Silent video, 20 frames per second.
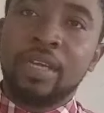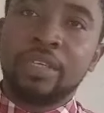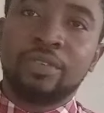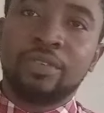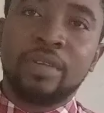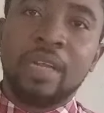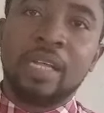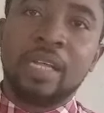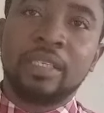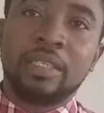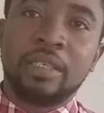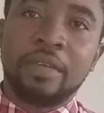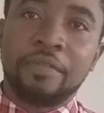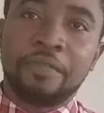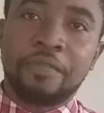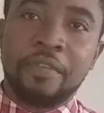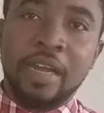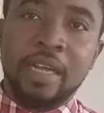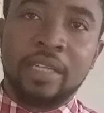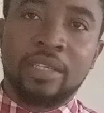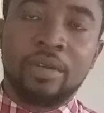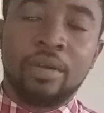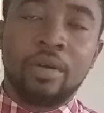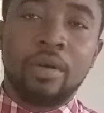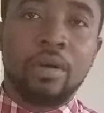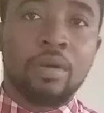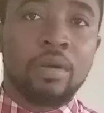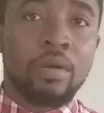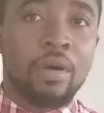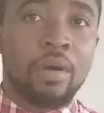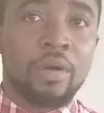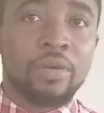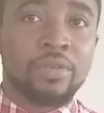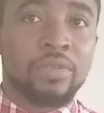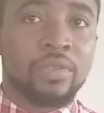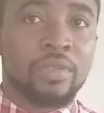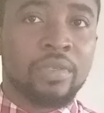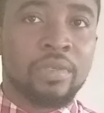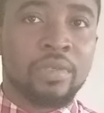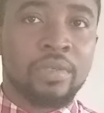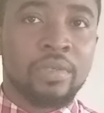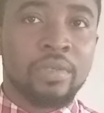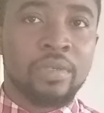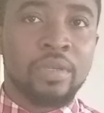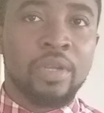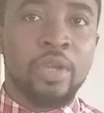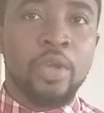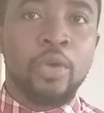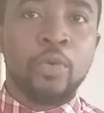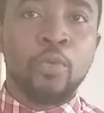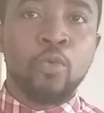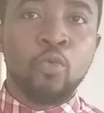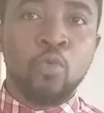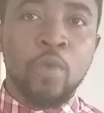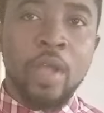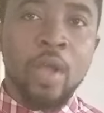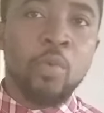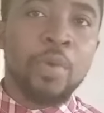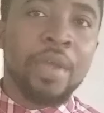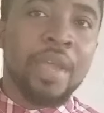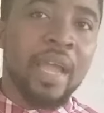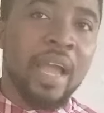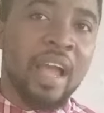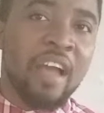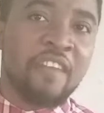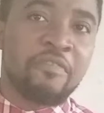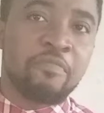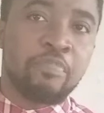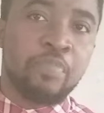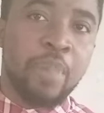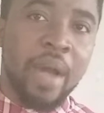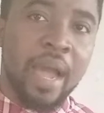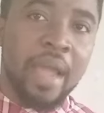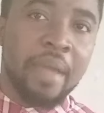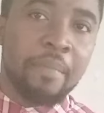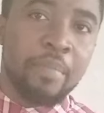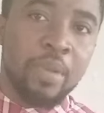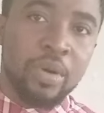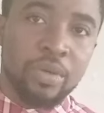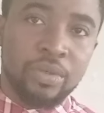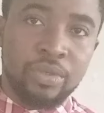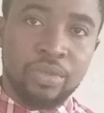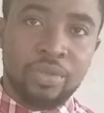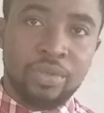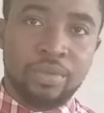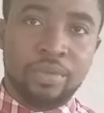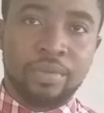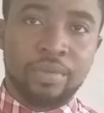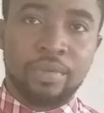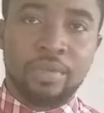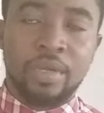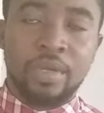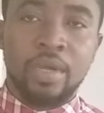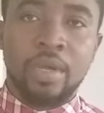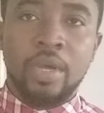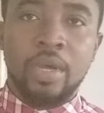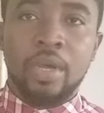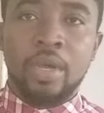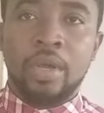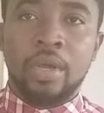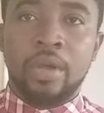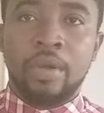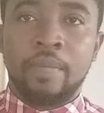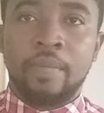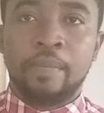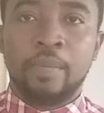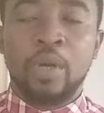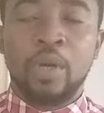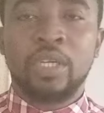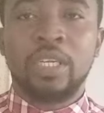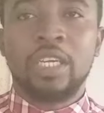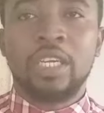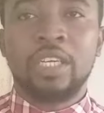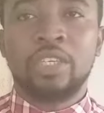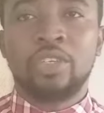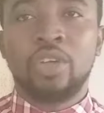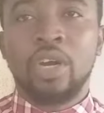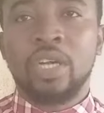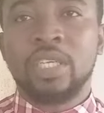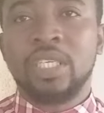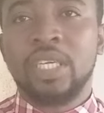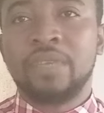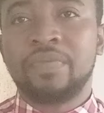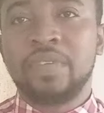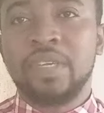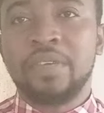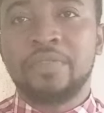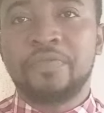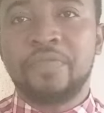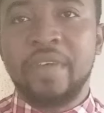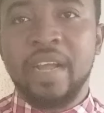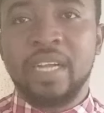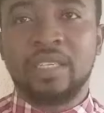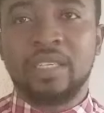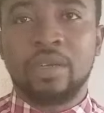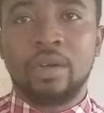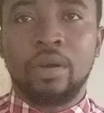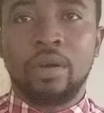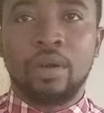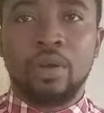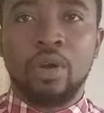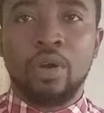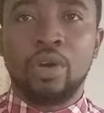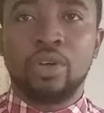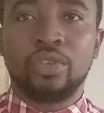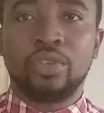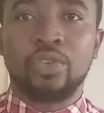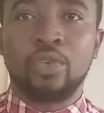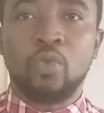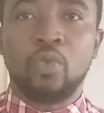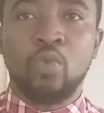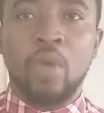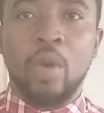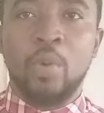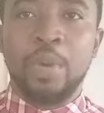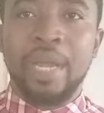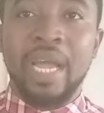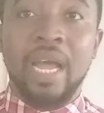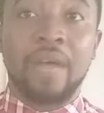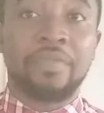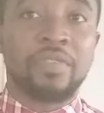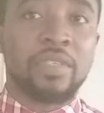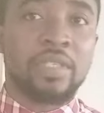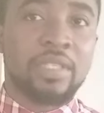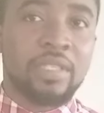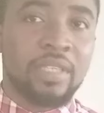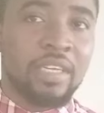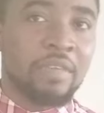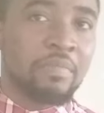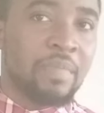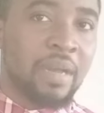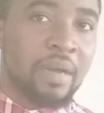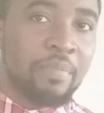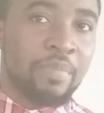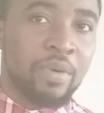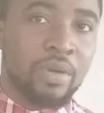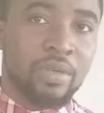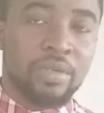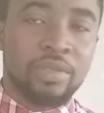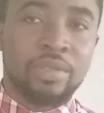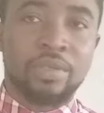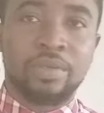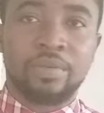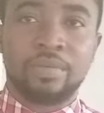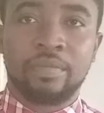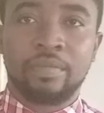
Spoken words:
resonance effect occurs where we have pi bond, but inductive effect occurs where we have sigma bond.